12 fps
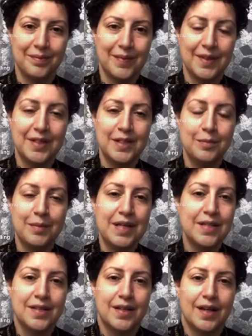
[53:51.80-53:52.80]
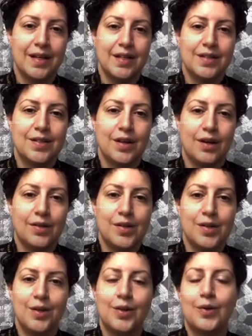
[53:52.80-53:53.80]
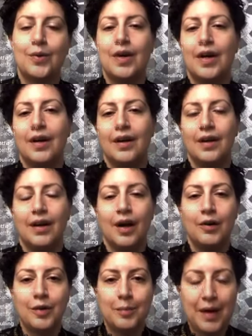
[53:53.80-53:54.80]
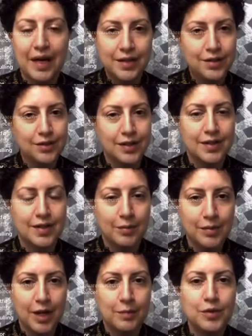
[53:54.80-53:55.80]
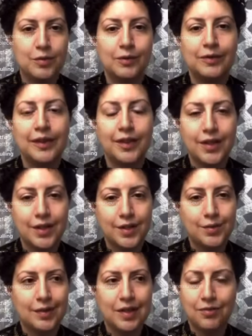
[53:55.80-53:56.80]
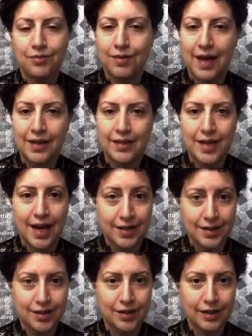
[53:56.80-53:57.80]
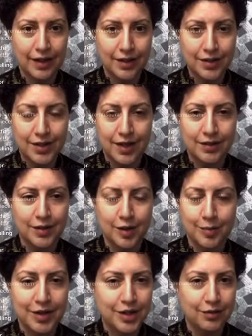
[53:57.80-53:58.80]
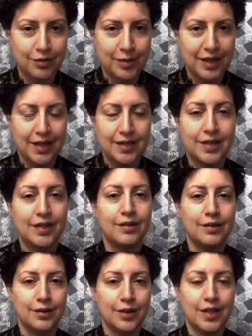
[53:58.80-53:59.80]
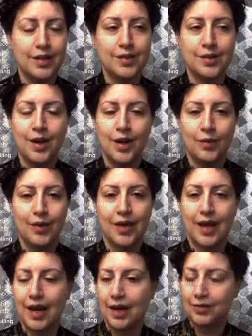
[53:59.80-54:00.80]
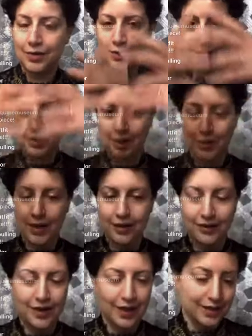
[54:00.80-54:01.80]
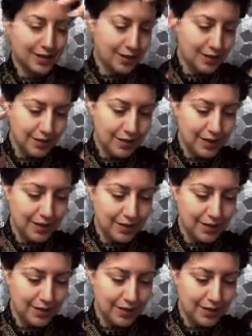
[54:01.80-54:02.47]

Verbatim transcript: It's amazing. And it's also, a reminder that sometimes when we look at these really fantastical hairstyles, especially from the 1830s, where they have their, the Apollo knots and the, and